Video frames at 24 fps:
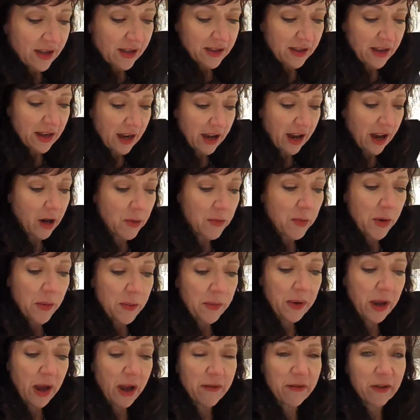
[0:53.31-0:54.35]
the
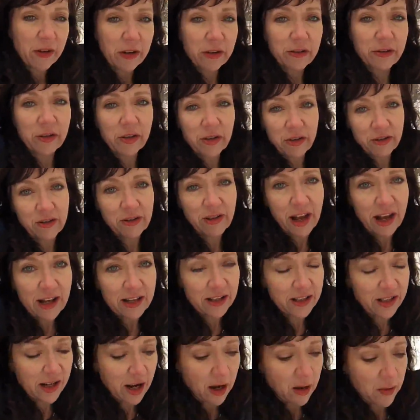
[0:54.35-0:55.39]
album cover for their
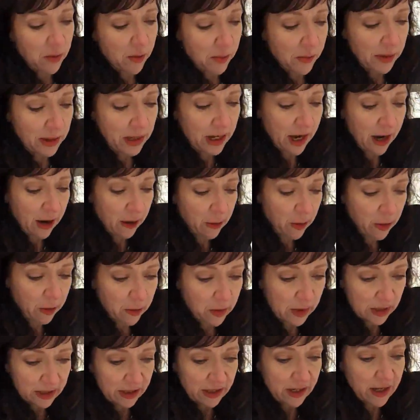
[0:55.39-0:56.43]
last album and how it
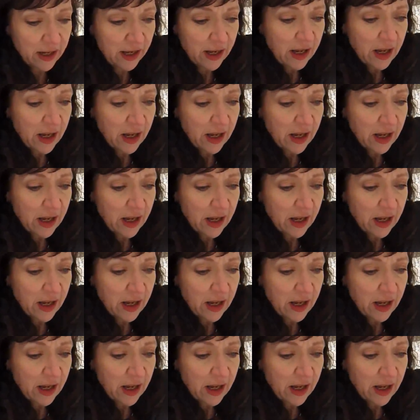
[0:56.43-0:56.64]
was